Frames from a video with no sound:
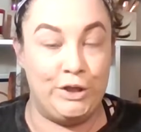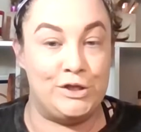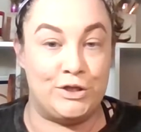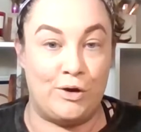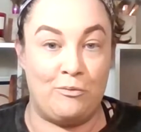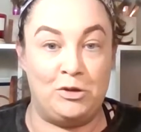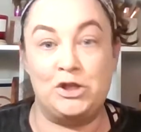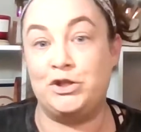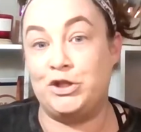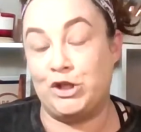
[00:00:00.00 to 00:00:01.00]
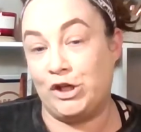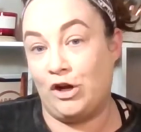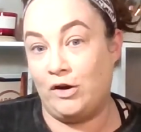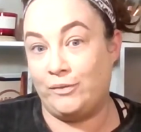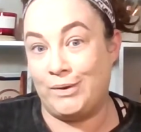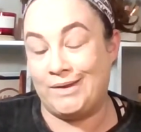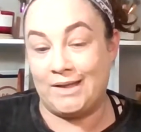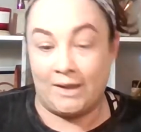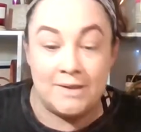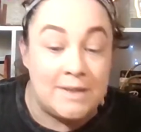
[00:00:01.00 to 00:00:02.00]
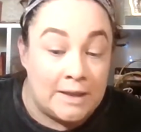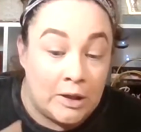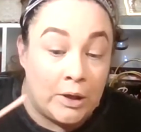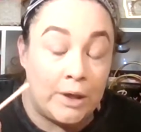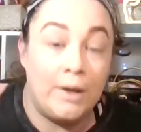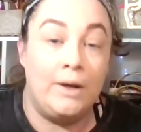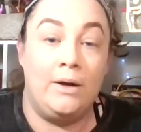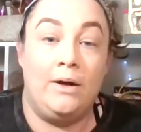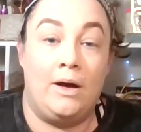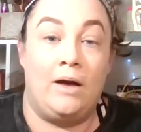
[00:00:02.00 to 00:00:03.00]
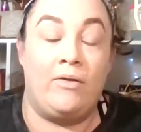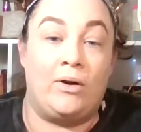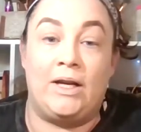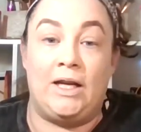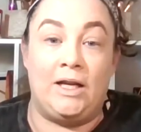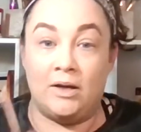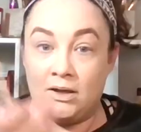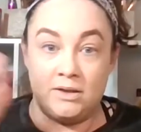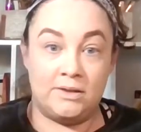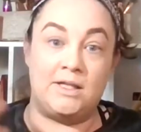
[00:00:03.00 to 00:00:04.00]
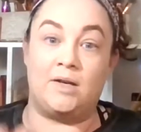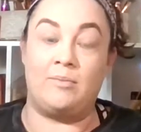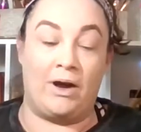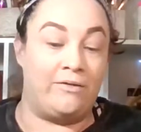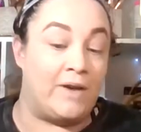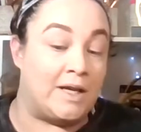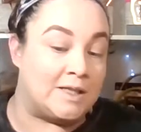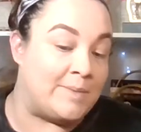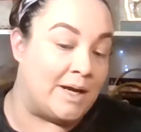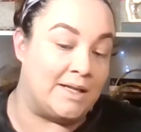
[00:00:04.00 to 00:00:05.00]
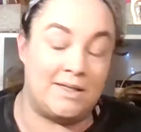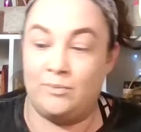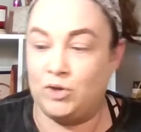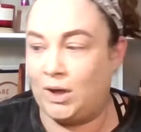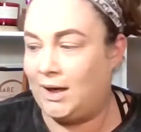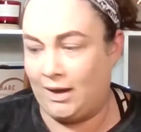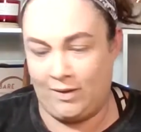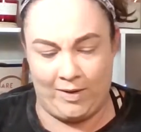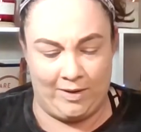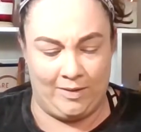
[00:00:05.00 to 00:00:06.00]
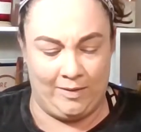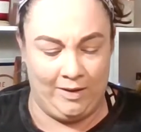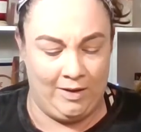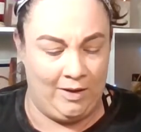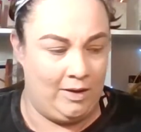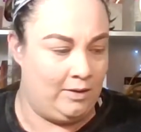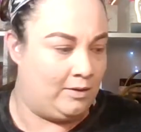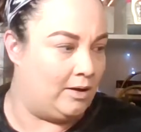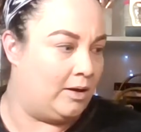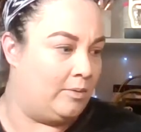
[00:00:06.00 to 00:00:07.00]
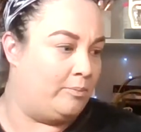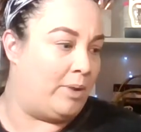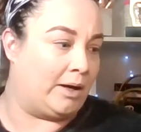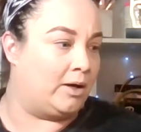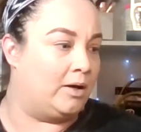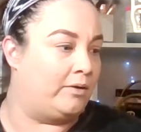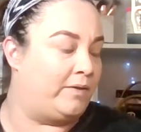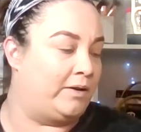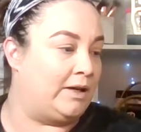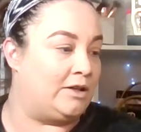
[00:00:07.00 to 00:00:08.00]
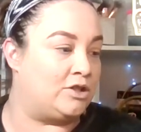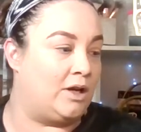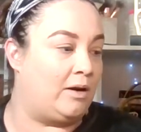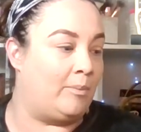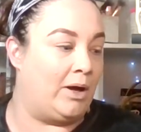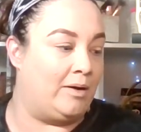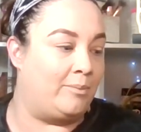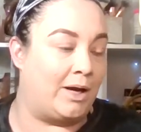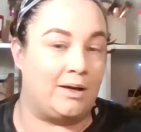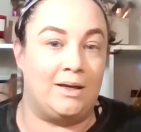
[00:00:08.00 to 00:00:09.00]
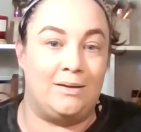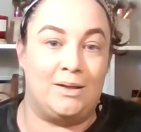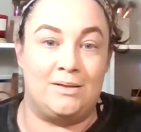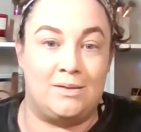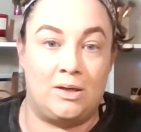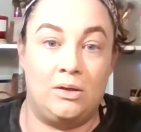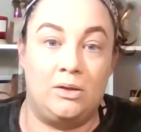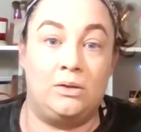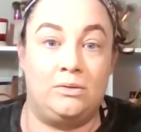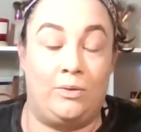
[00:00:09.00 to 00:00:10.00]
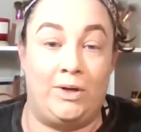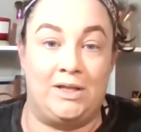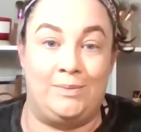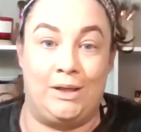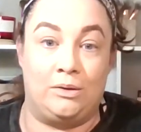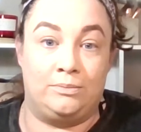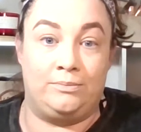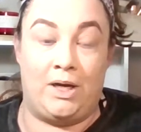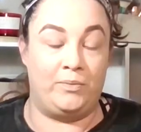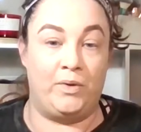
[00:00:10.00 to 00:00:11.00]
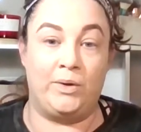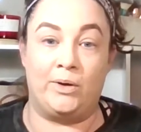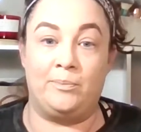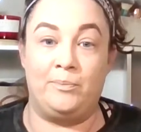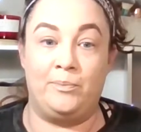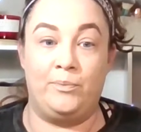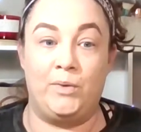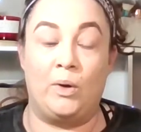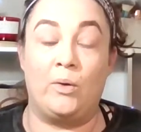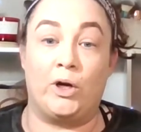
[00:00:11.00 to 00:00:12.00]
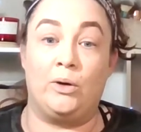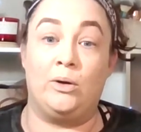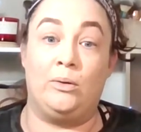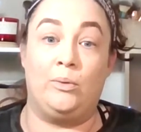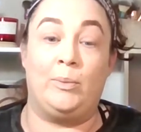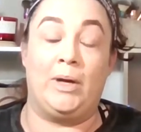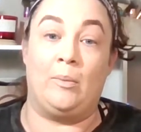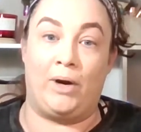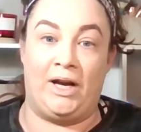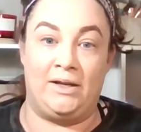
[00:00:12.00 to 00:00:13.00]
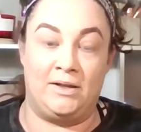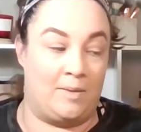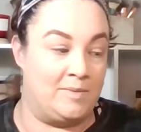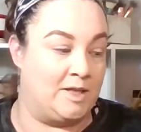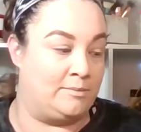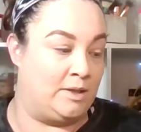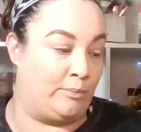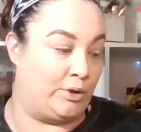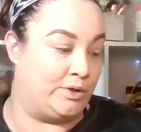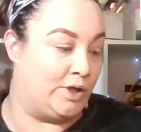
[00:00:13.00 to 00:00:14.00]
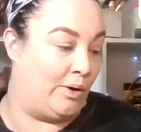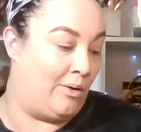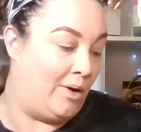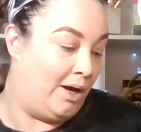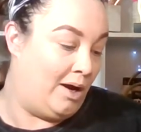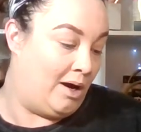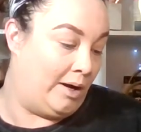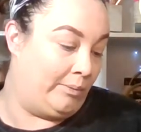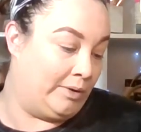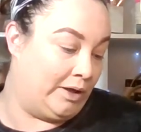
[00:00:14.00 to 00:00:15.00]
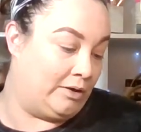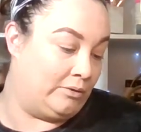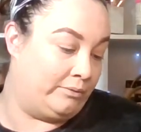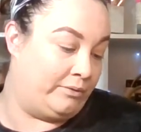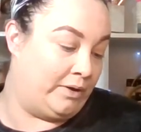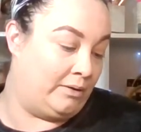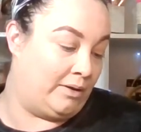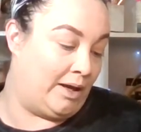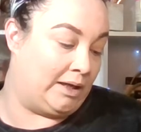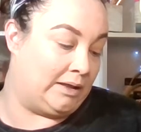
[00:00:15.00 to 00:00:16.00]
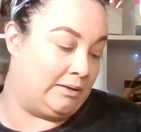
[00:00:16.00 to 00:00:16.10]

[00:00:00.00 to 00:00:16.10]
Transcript: going to start off with the concealer. I've already done my face base. I'm trying out a Becca foundation, but Becca is going to be, they're no longer will be a brand come September. So I really don't feel like